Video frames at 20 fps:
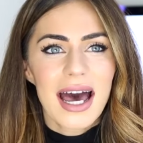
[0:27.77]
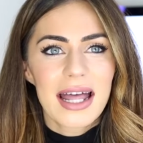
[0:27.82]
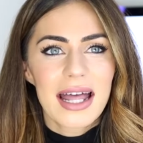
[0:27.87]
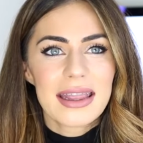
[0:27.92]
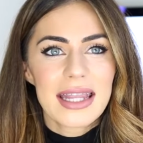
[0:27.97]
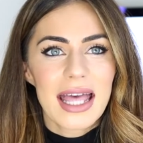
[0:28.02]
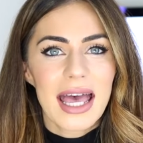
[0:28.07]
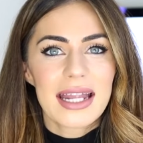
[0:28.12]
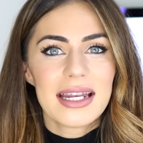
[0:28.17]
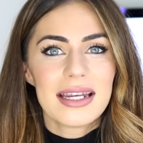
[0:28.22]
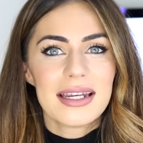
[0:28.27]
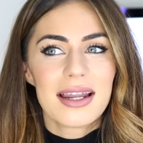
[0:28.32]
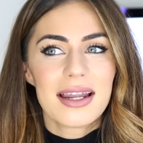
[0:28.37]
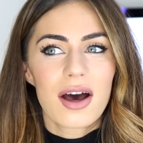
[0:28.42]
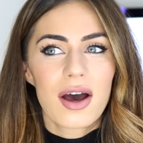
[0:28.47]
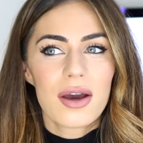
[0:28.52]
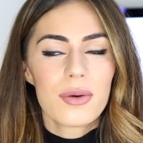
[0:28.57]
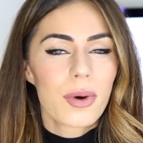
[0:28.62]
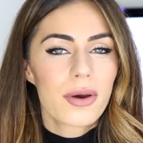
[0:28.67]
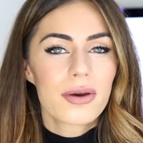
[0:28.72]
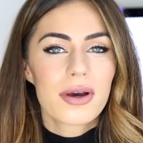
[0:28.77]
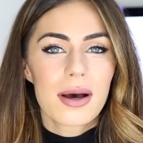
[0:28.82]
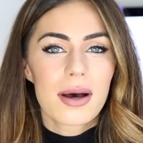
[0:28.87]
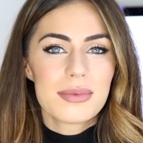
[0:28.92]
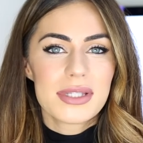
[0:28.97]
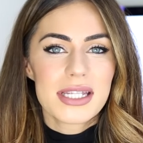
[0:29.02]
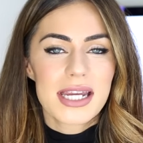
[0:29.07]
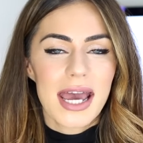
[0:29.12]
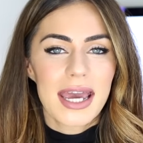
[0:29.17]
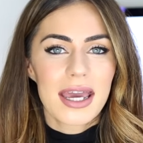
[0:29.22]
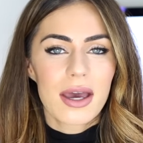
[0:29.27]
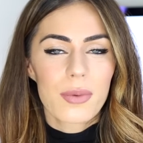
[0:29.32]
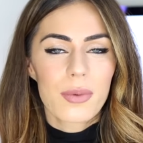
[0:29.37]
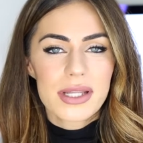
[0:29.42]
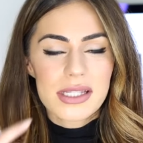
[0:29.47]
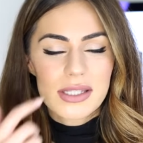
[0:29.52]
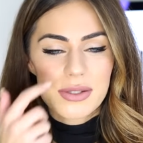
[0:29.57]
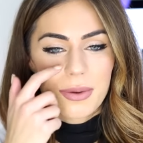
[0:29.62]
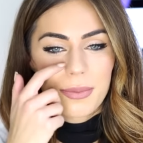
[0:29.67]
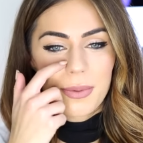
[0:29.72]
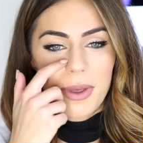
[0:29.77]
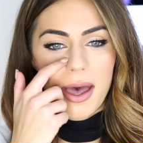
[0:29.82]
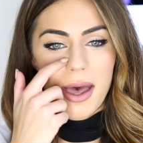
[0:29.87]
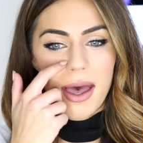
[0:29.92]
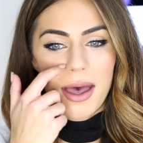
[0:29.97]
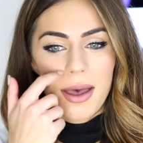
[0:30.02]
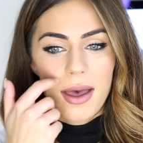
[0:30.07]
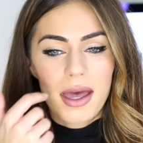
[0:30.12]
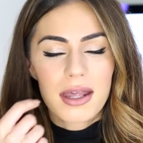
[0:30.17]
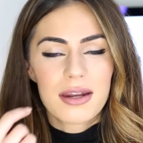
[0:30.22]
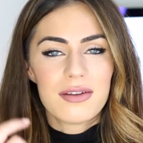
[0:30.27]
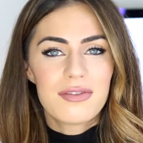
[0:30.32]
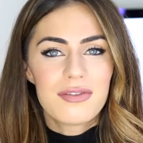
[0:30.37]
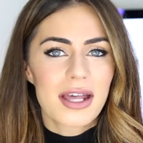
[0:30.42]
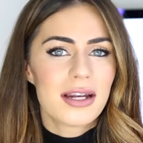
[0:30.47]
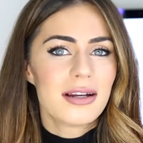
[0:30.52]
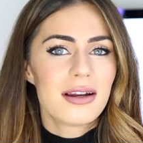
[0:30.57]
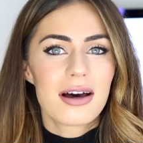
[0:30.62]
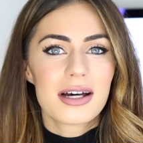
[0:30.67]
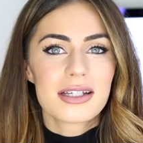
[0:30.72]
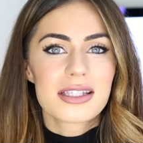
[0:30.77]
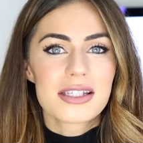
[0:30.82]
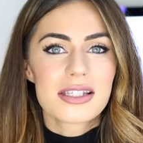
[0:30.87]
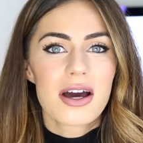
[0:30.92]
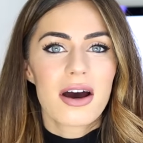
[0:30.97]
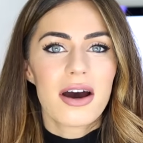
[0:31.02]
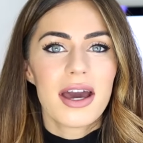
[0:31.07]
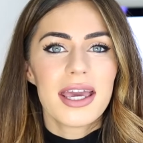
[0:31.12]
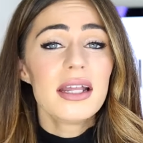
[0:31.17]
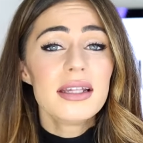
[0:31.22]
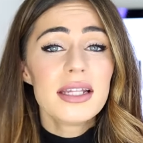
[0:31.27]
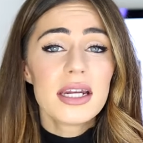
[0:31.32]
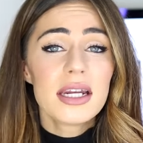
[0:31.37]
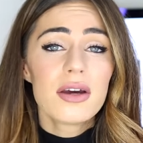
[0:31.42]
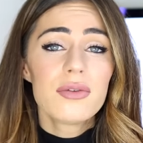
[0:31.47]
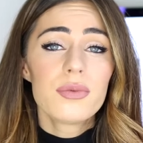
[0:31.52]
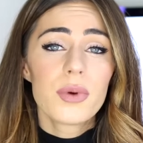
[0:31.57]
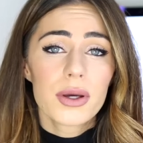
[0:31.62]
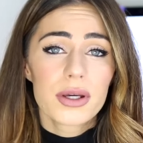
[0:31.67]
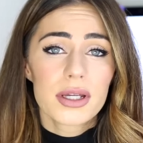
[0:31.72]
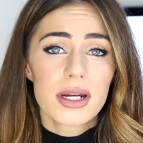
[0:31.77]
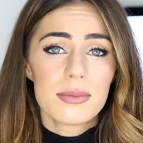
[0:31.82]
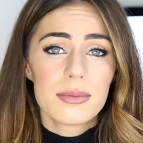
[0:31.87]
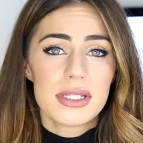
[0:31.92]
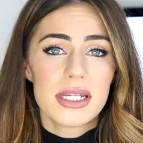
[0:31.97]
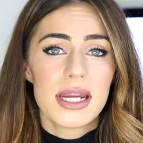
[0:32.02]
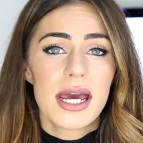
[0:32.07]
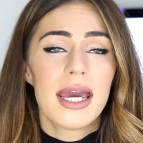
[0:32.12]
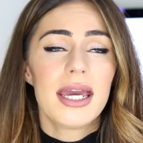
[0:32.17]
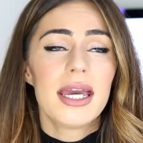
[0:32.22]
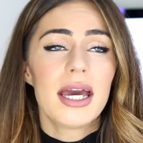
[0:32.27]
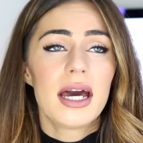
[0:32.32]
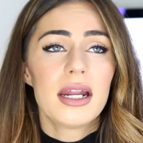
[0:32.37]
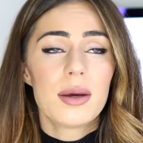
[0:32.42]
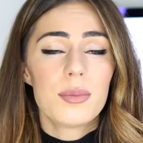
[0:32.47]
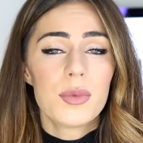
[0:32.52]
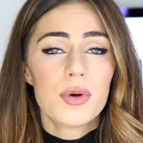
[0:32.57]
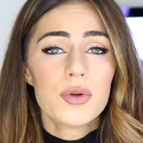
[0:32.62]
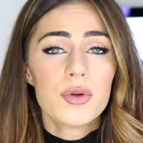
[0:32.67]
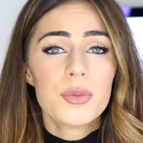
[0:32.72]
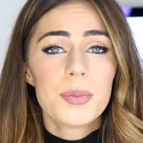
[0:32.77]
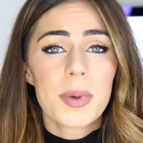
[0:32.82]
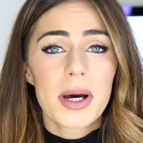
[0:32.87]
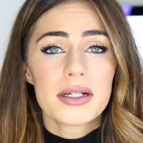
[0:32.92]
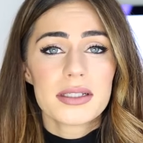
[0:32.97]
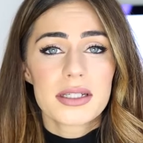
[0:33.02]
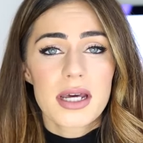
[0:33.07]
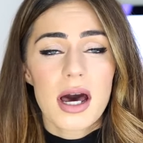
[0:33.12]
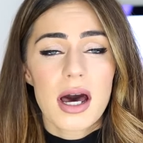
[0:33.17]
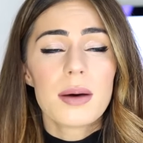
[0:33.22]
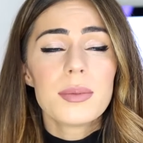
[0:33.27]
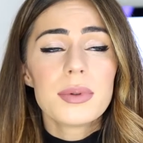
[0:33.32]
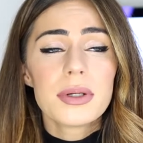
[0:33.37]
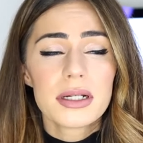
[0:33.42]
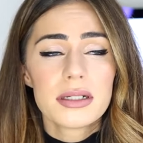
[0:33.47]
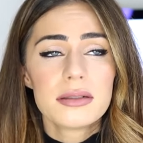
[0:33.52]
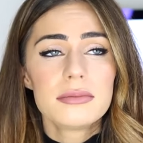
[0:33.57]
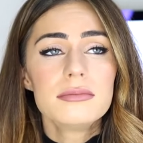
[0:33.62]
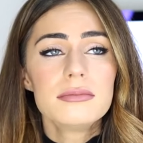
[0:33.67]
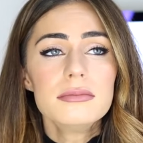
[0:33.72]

And then I woke up today. I went to uh, an event last night and then I've woken up today and I'm all bunged up